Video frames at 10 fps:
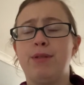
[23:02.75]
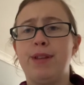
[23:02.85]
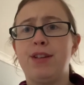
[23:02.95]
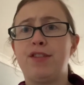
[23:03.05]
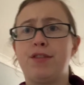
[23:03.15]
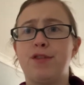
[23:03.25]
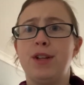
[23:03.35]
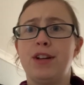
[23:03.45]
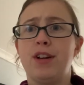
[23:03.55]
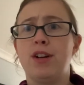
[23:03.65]
this
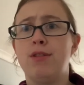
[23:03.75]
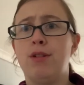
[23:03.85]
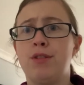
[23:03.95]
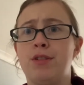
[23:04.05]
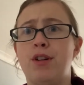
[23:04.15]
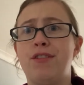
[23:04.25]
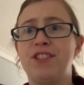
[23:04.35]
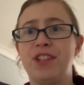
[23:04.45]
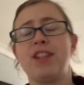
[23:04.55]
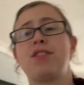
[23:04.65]
video on and off
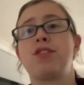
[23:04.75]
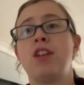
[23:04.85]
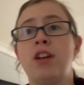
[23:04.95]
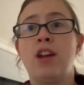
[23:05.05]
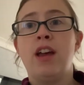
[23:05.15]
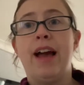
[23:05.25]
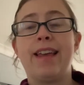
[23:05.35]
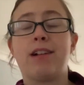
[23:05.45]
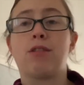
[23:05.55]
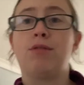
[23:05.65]
since 8
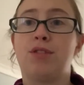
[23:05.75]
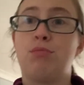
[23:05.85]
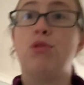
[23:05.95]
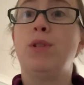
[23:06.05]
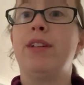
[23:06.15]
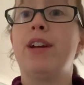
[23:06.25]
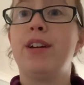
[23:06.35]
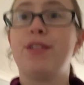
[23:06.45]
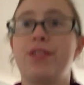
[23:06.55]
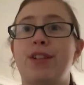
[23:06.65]
o'clock this morning,
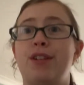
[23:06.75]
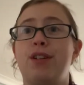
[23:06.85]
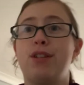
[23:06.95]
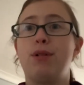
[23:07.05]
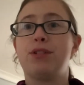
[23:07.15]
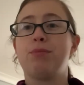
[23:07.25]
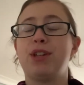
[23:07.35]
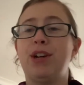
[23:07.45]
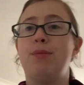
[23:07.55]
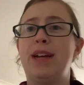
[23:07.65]
so quite some
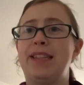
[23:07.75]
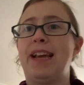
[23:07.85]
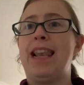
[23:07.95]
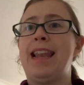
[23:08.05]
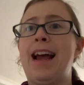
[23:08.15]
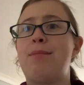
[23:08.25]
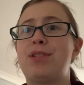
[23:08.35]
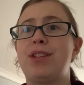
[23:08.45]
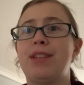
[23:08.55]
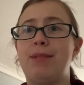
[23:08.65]
time has elapsed
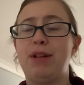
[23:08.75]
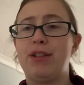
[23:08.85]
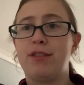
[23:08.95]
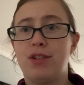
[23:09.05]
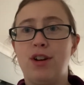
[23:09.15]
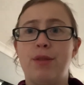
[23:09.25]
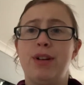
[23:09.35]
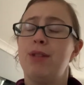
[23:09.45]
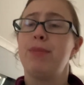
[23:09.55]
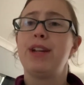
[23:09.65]
in that period of time and
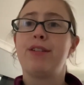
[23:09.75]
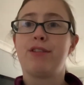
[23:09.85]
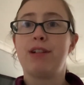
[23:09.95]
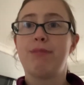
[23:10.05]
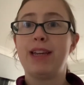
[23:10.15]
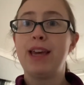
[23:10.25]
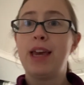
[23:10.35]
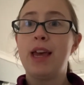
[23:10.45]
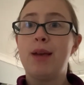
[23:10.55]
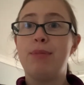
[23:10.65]
I've been incredibly
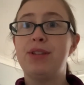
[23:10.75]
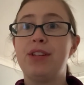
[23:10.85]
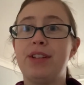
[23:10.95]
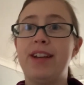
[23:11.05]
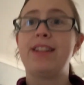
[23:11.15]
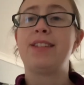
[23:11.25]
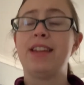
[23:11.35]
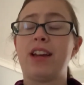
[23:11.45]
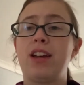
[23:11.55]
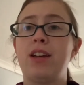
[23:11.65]
busy and hectic.
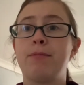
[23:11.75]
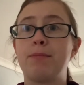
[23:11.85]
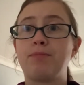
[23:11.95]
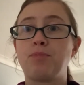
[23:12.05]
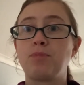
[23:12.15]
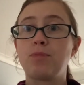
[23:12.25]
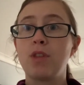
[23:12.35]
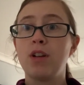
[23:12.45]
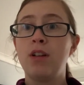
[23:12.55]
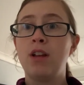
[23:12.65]

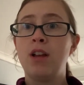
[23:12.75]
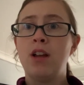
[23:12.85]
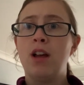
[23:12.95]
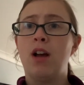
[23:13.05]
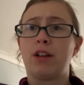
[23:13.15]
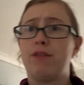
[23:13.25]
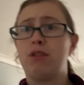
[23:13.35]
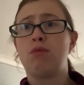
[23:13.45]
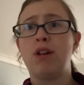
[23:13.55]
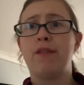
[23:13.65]
I'll give you
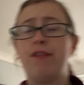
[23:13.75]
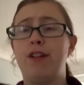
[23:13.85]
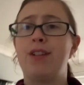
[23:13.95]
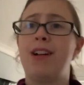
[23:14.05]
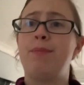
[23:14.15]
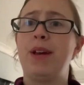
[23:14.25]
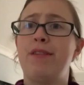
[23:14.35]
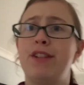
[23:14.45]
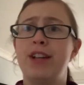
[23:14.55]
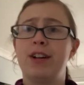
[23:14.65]
one final update
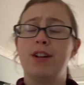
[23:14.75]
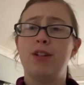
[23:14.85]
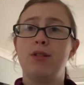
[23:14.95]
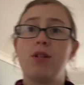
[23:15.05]
video